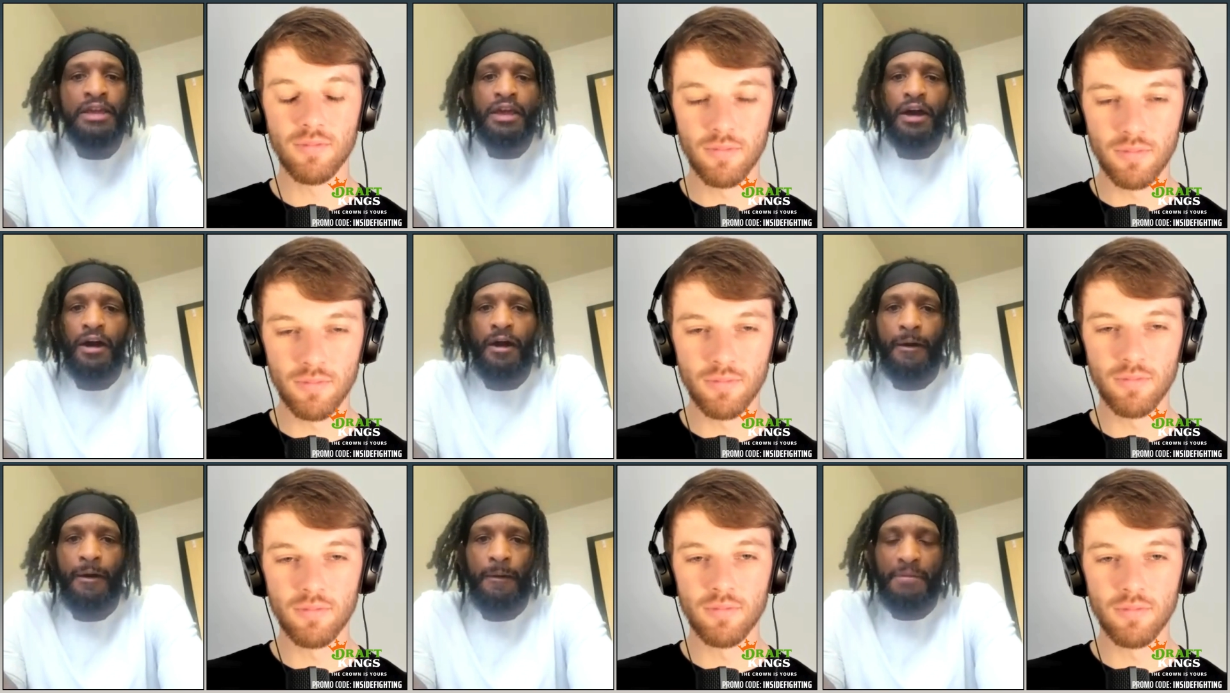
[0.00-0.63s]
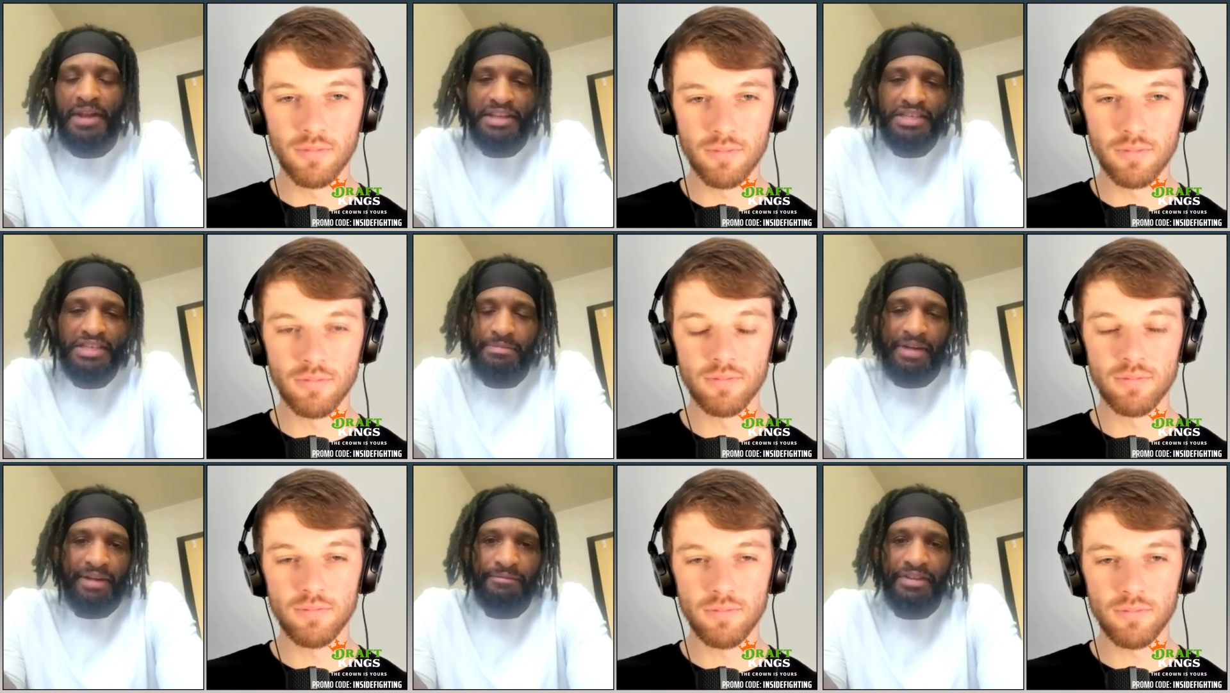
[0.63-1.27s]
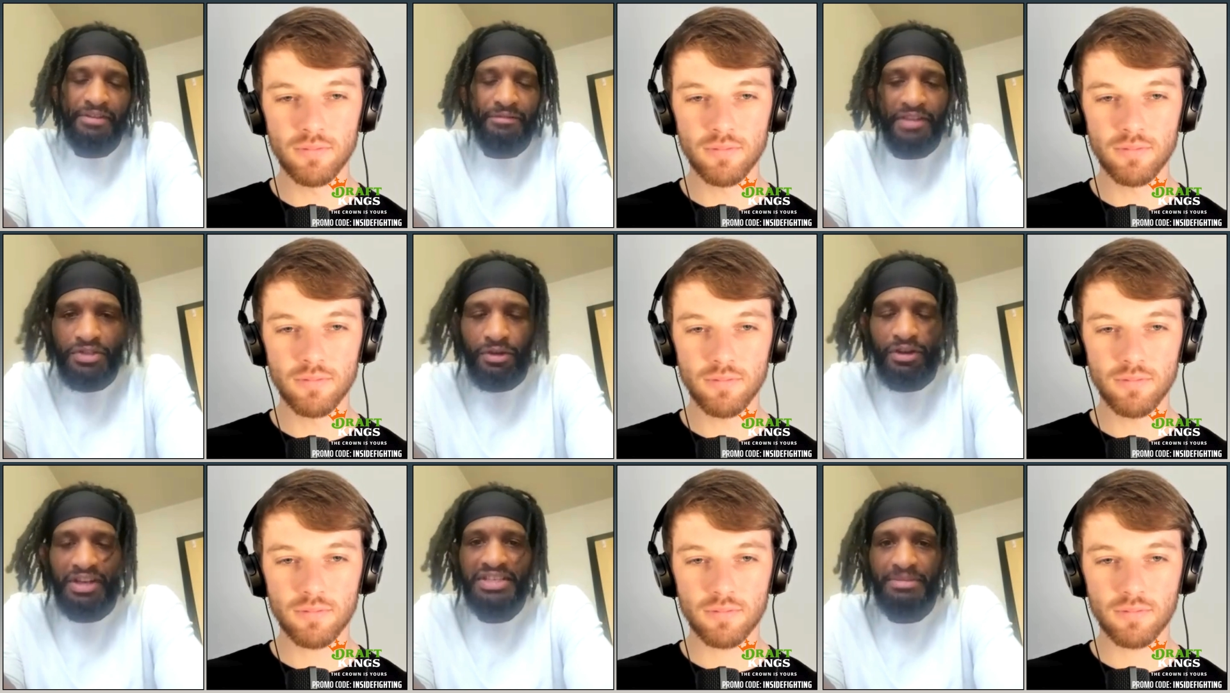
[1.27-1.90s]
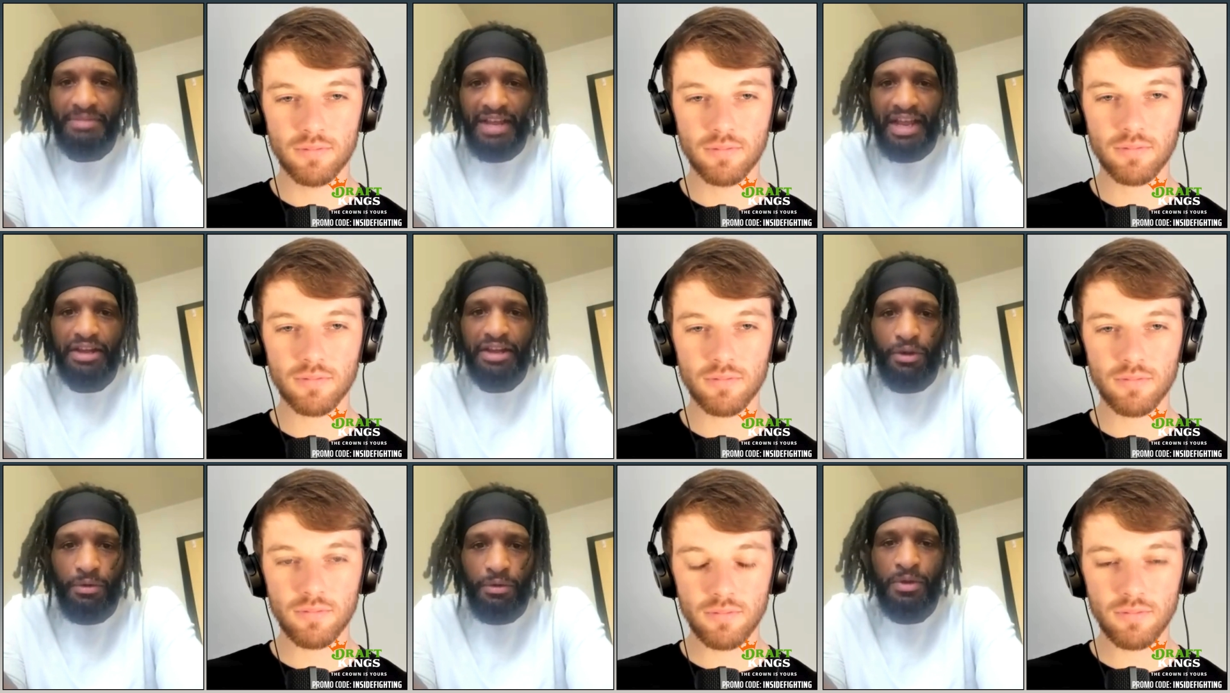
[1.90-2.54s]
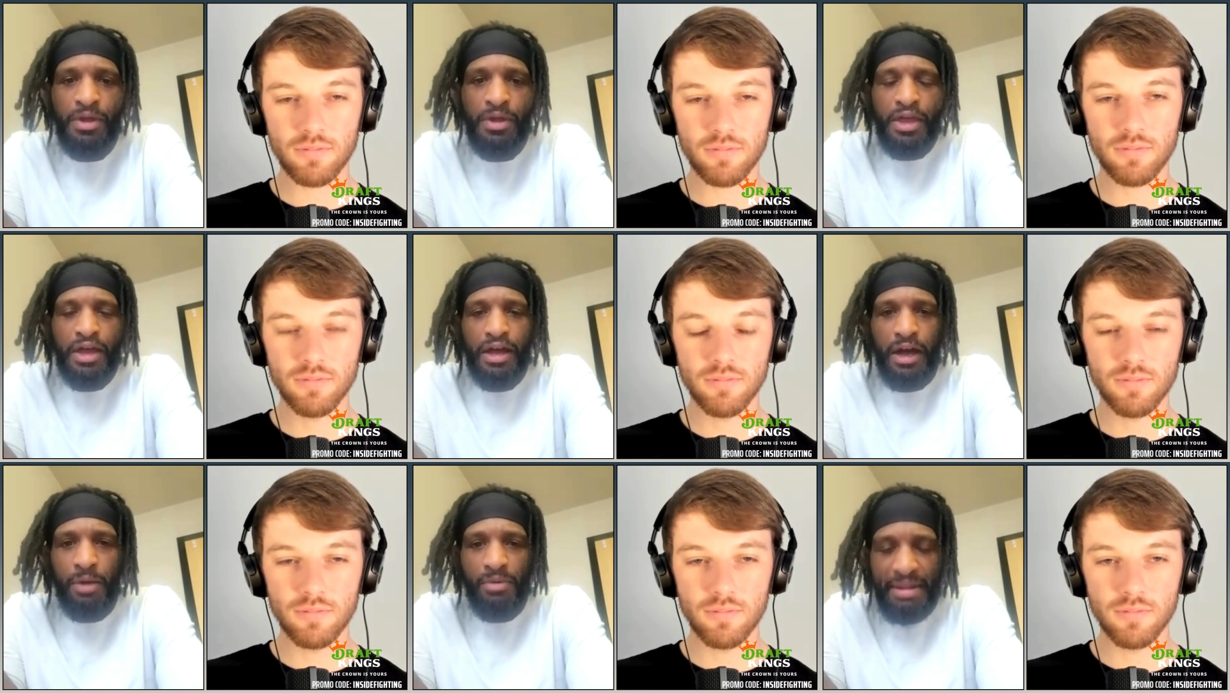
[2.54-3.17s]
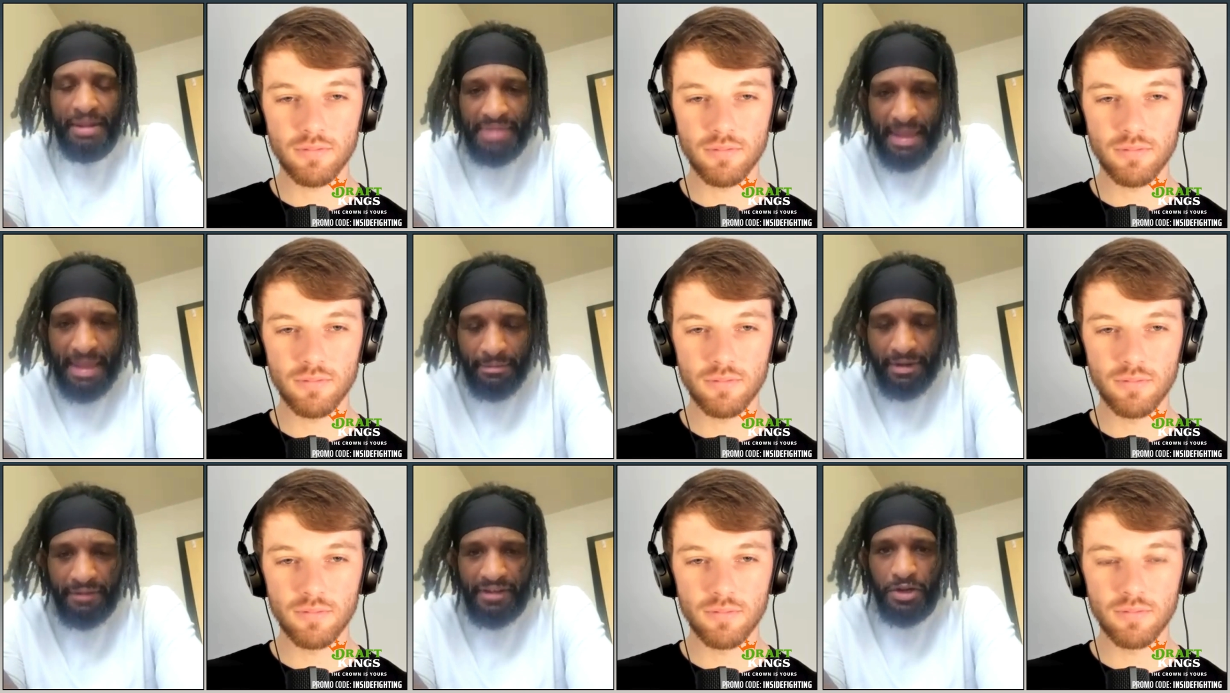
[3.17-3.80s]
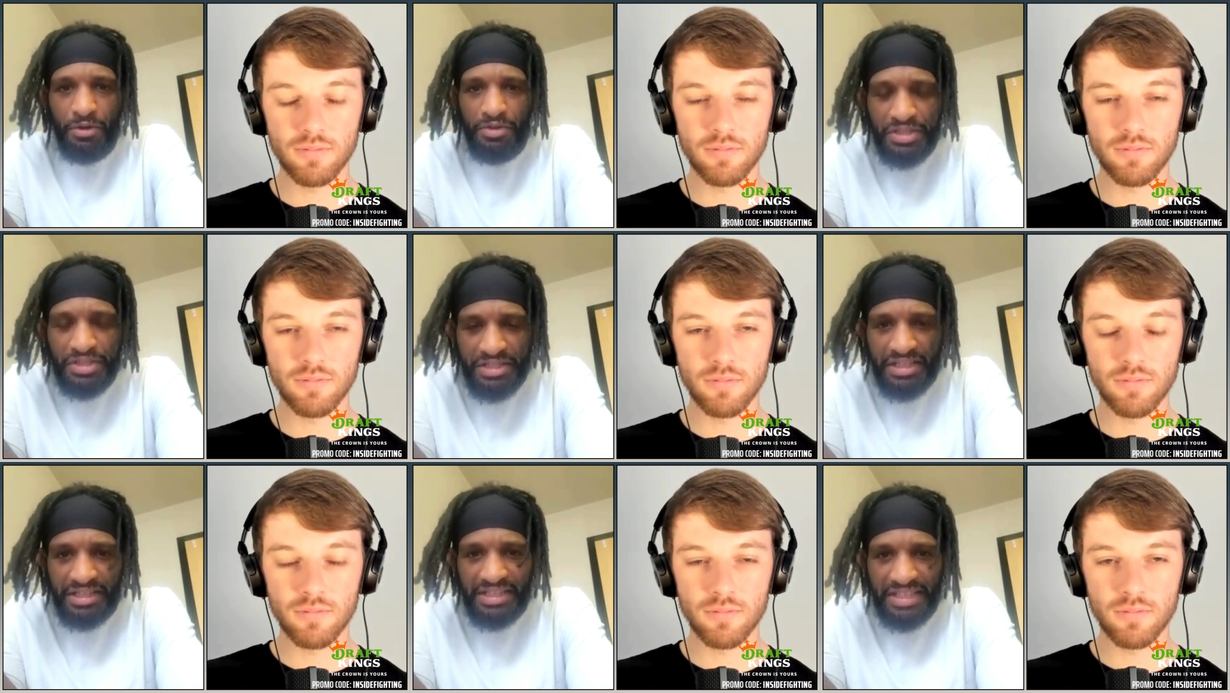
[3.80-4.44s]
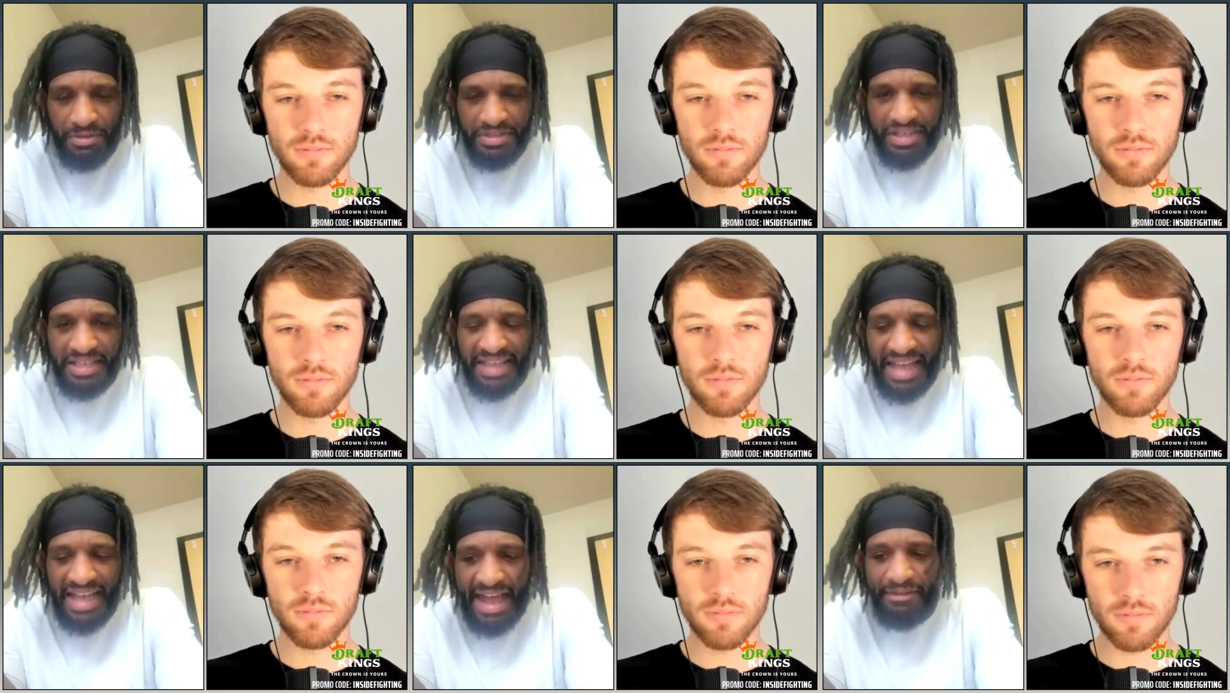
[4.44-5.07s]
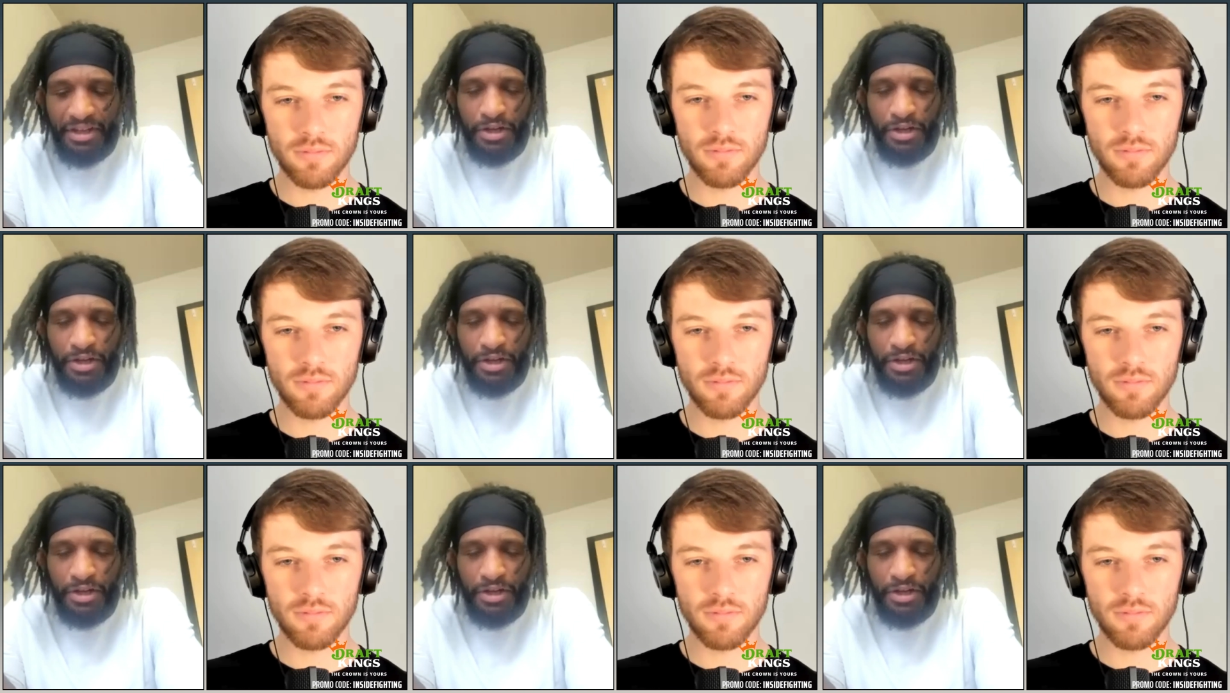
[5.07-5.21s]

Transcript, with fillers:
Speaker 1: Um, and I just come out victorious. And I, I know uh, what I'm capable of. I know the, skill sets I have. I